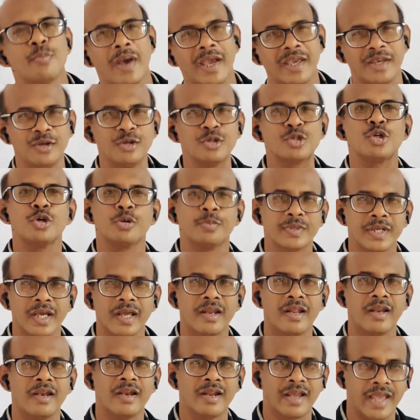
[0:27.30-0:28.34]
my YouTube
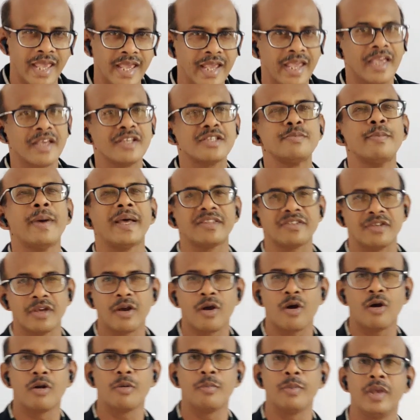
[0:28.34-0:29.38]
channel KK's Maths
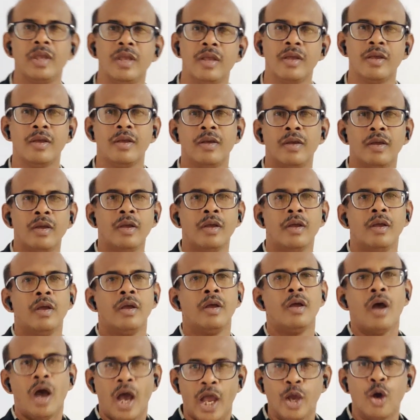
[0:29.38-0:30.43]
Academy.
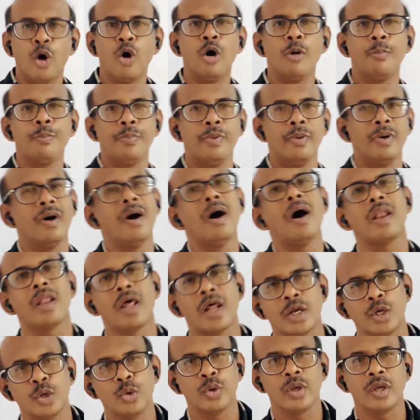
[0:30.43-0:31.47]
I hope all
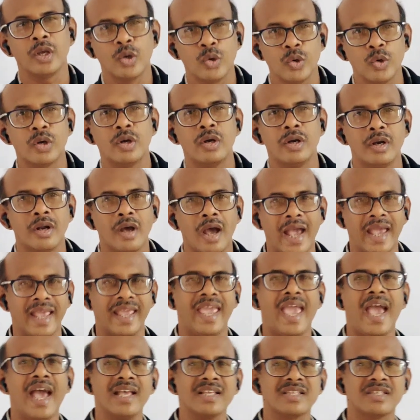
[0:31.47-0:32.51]
are doing good. I
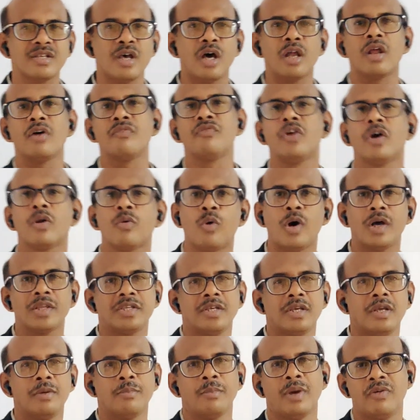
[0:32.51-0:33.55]
guess all of you are
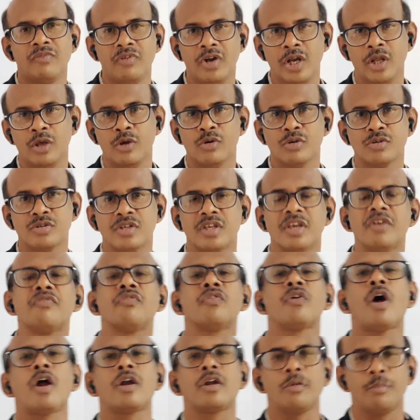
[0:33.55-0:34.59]
watching my videos. If
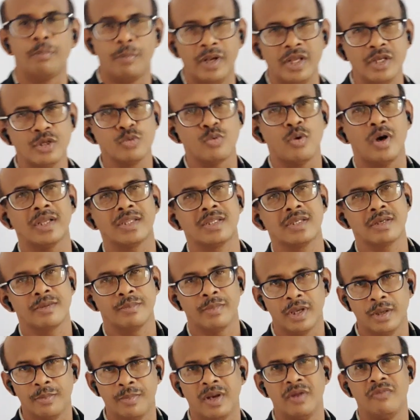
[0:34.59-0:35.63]
not, please watch
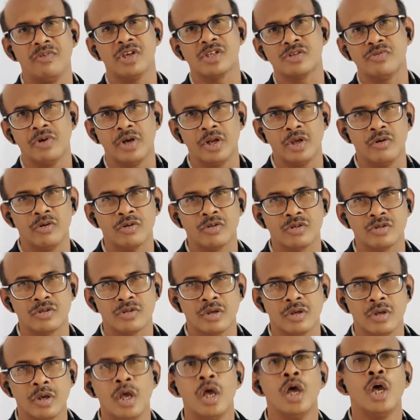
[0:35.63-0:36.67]
my previous videos.
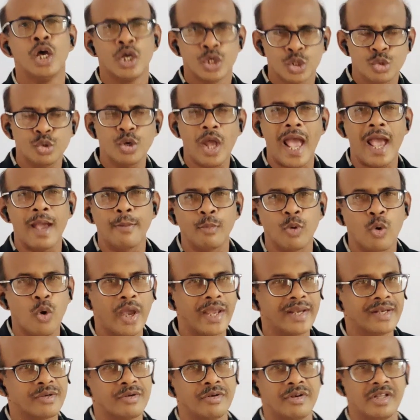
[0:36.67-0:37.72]
Today I am
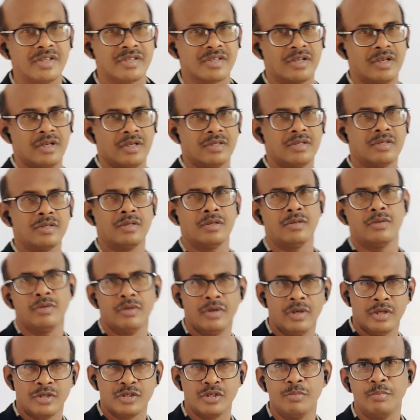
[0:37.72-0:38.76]
going to discuss
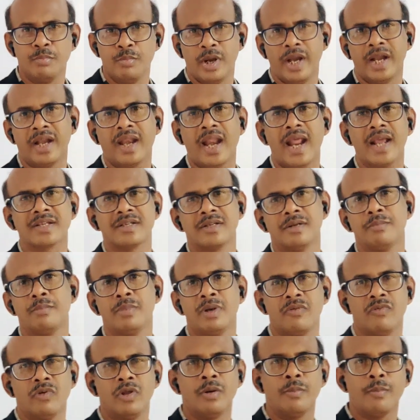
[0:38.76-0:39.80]
a simple interaction
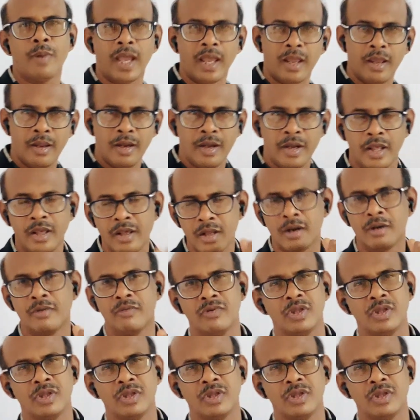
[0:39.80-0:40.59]
between my dear